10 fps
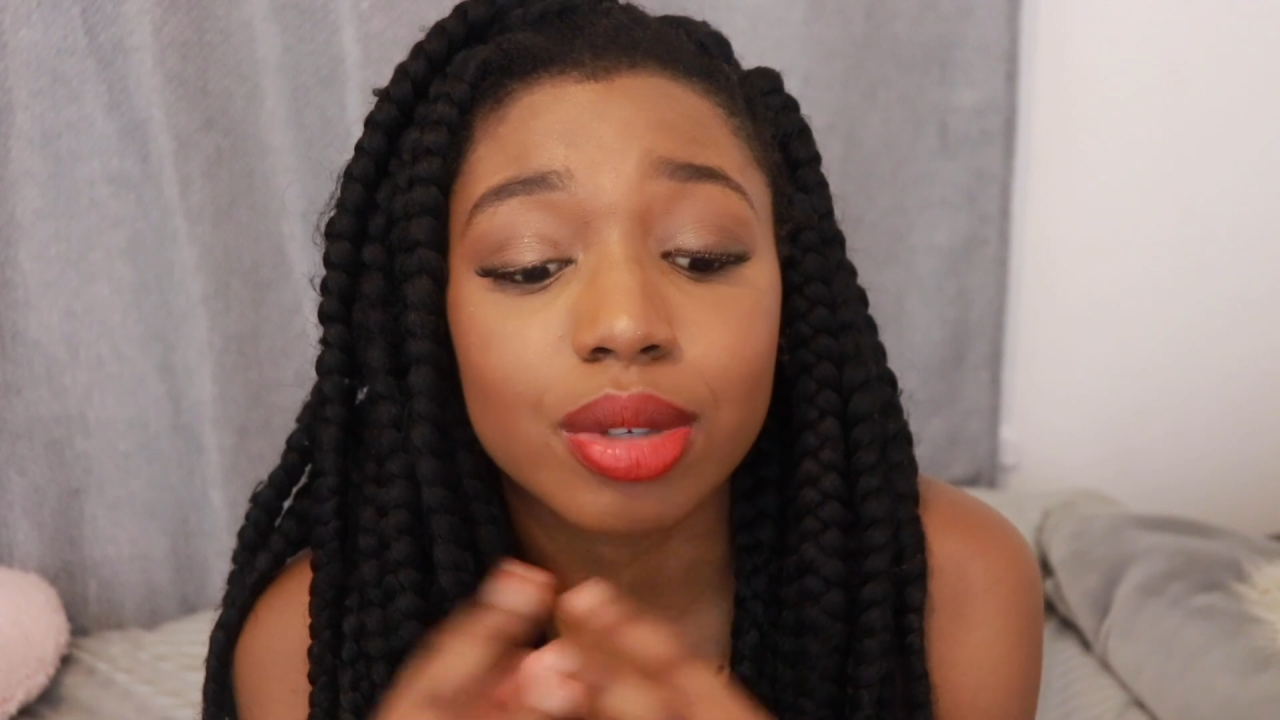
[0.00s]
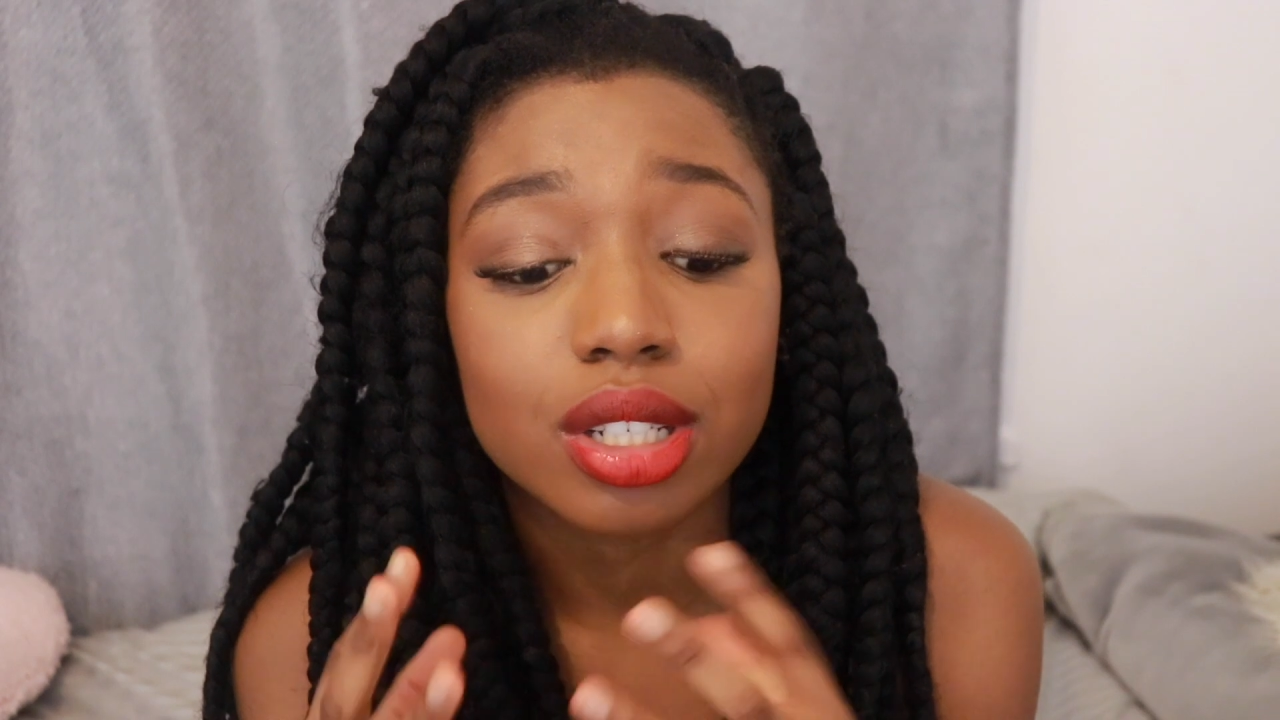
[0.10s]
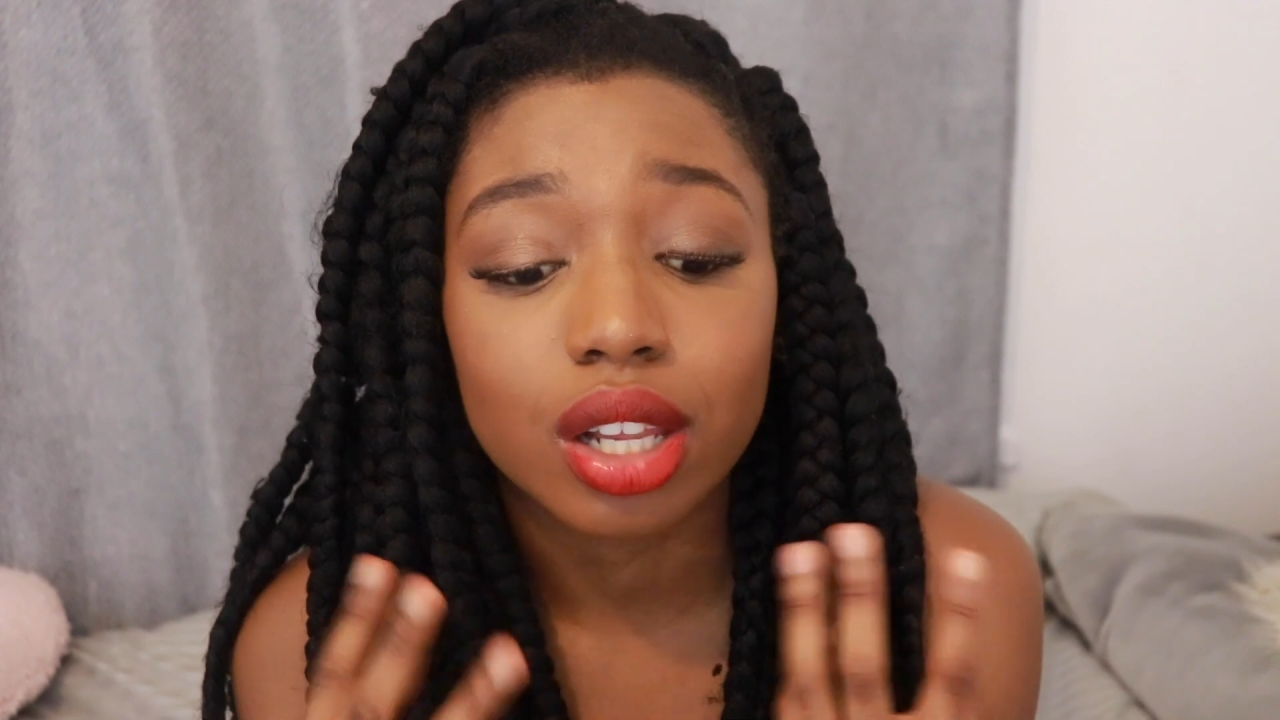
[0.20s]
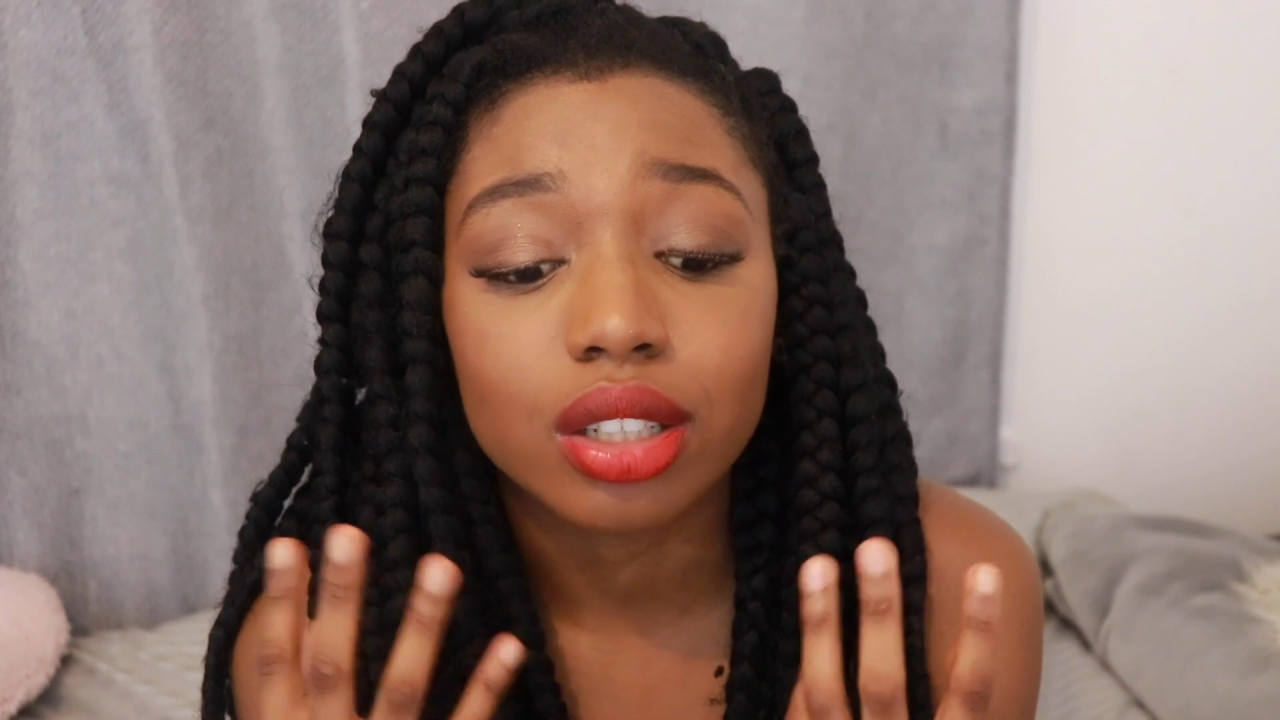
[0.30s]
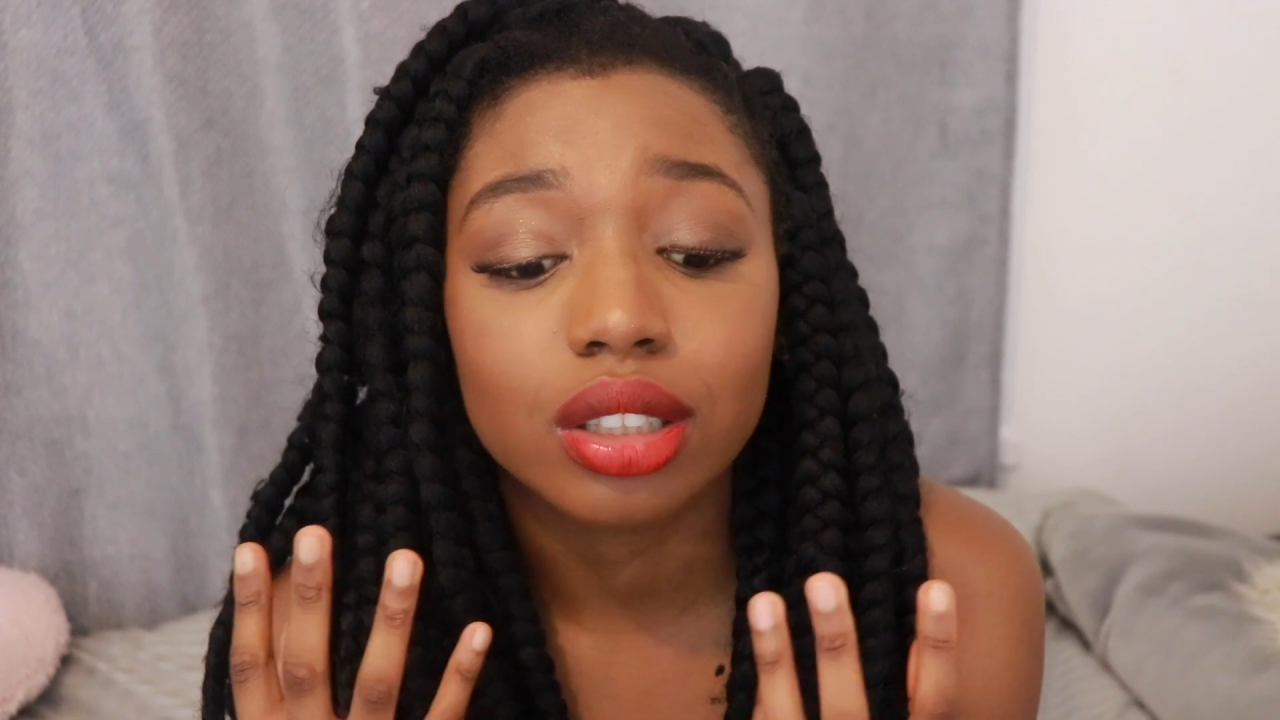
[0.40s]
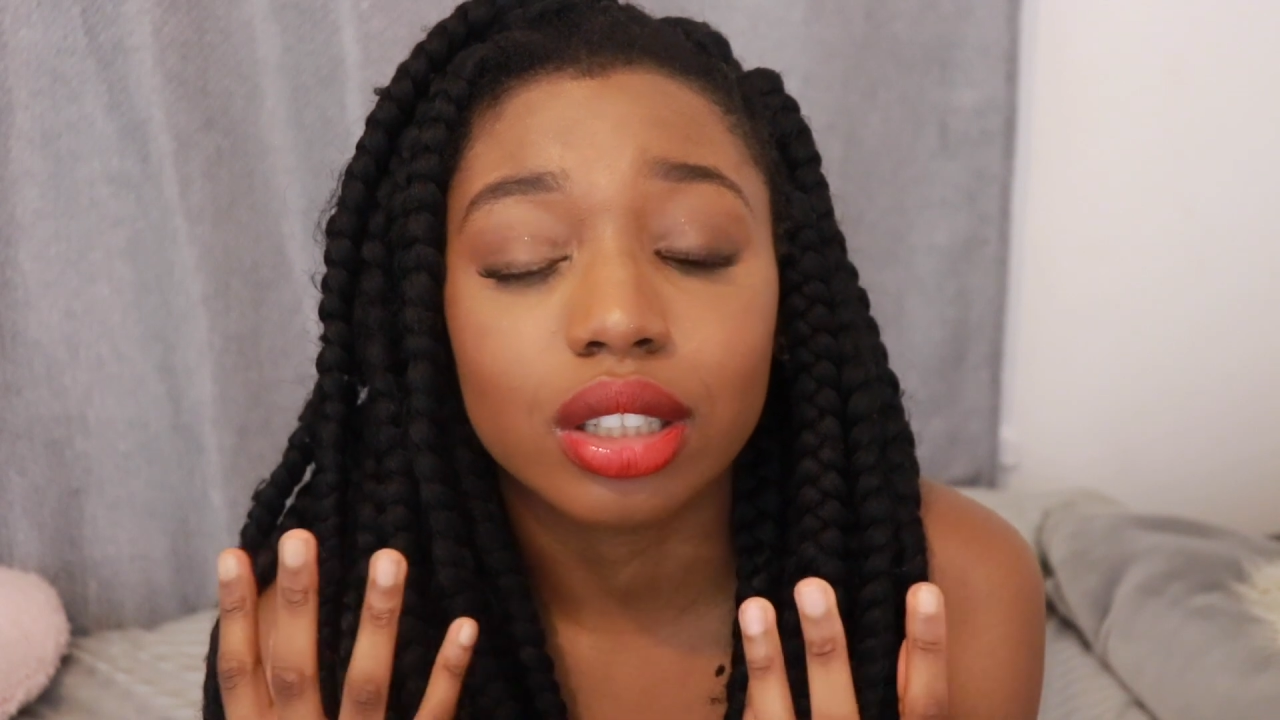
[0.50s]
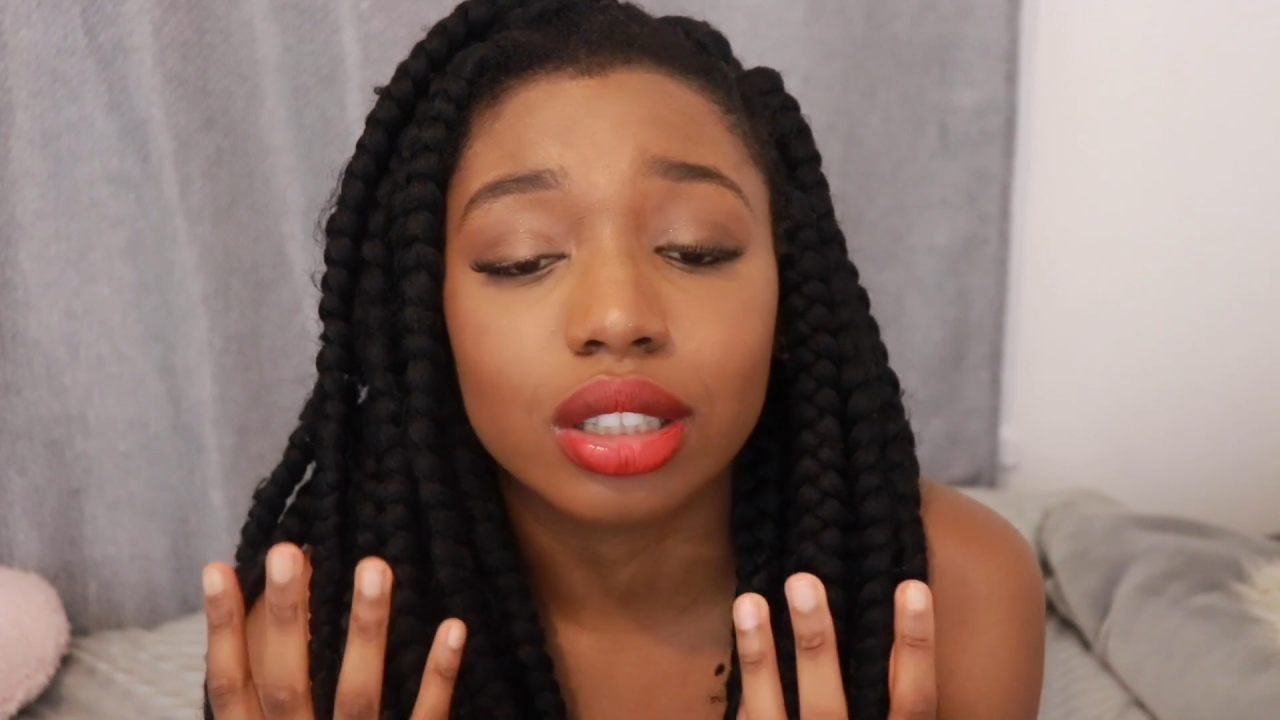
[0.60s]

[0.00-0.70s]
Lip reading: interlocked